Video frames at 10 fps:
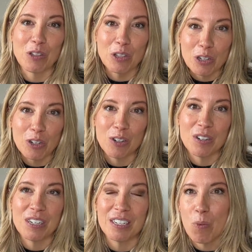
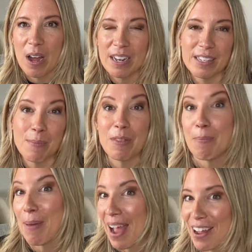learned what some of the
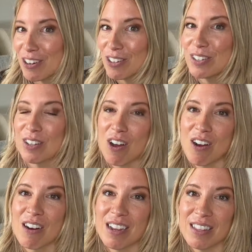patterns
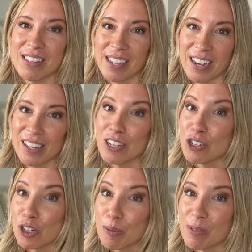are in the sale in
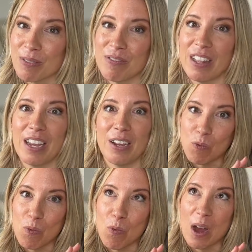terms of like
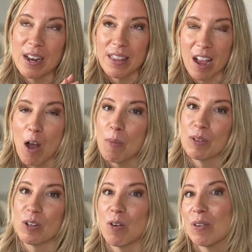what they
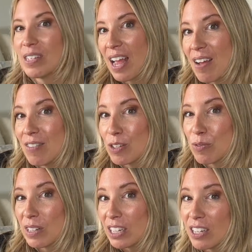almost always have that's
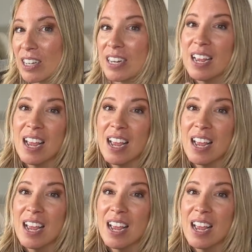really good